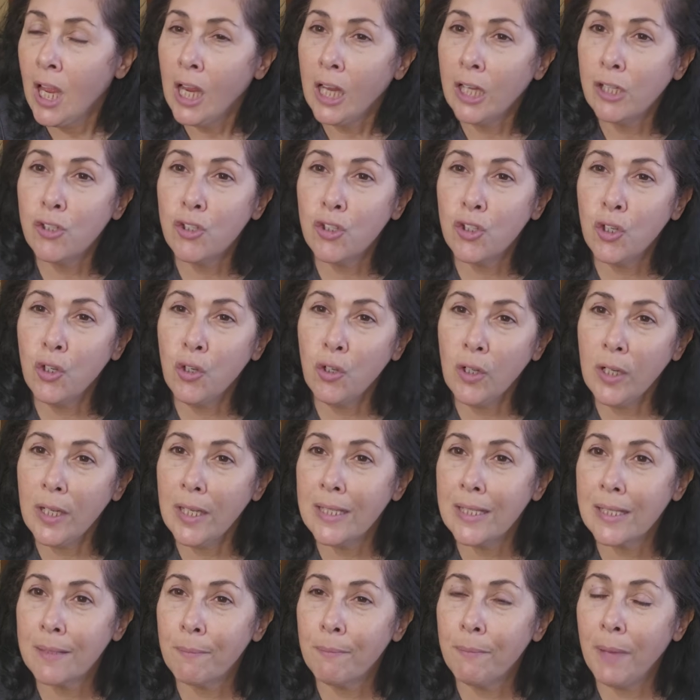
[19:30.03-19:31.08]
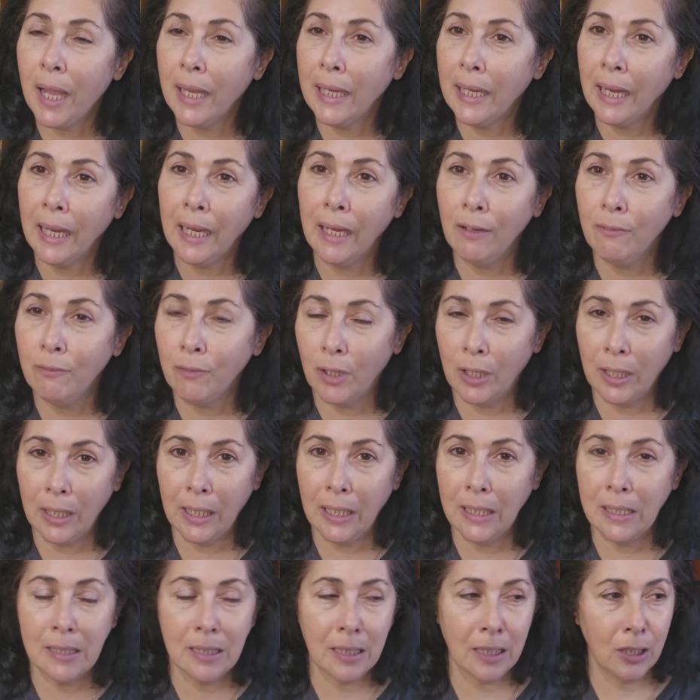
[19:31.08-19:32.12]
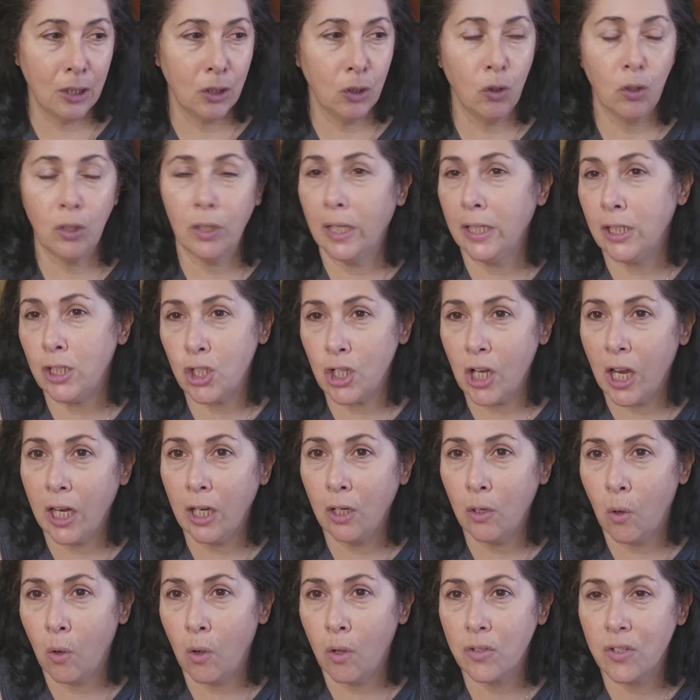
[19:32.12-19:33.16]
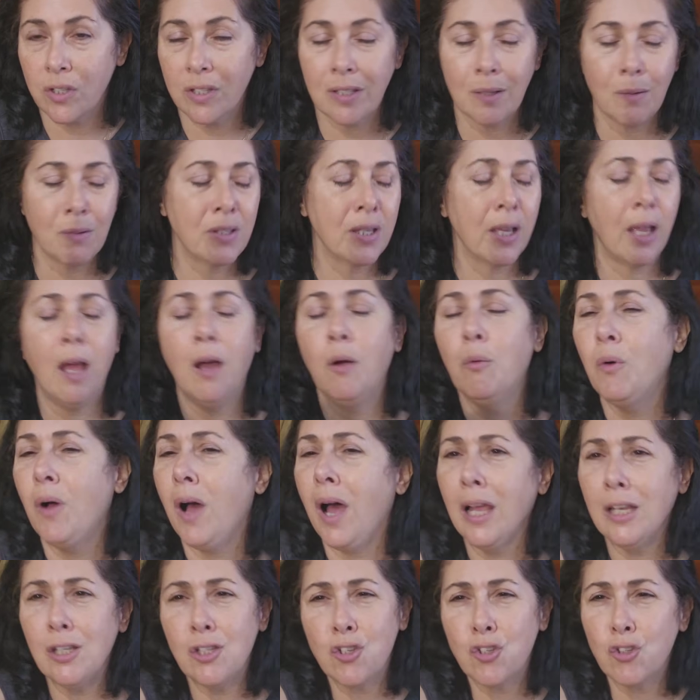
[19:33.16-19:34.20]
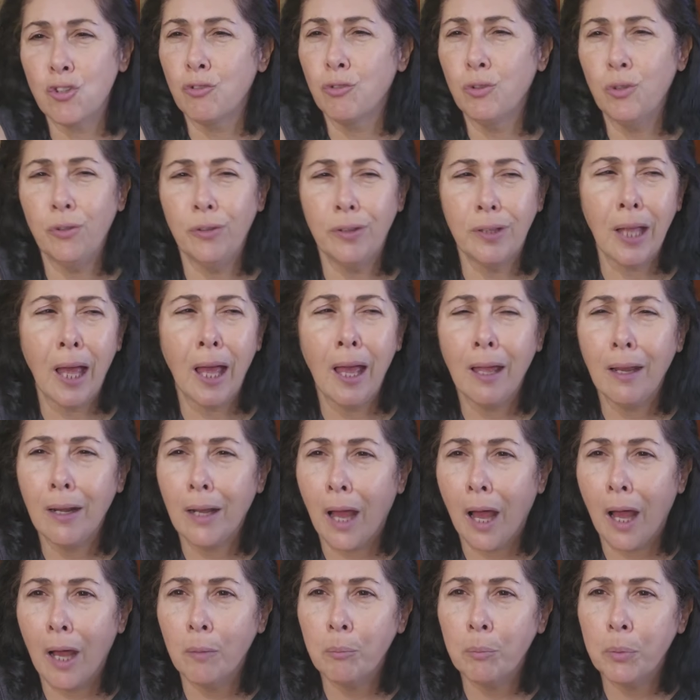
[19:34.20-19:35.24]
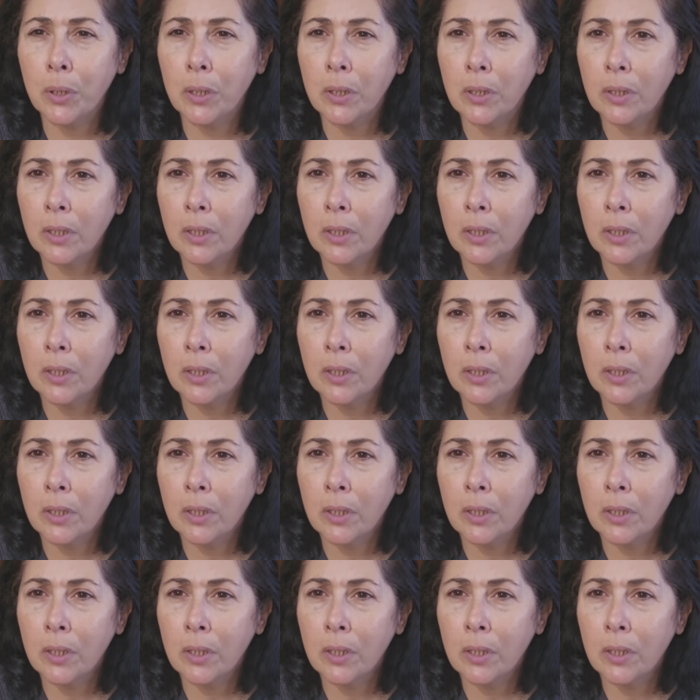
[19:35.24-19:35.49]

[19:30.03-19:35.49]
as soon as my handwriting didn't look like Jane Austen's, I was like, oh, well, I screwed that up,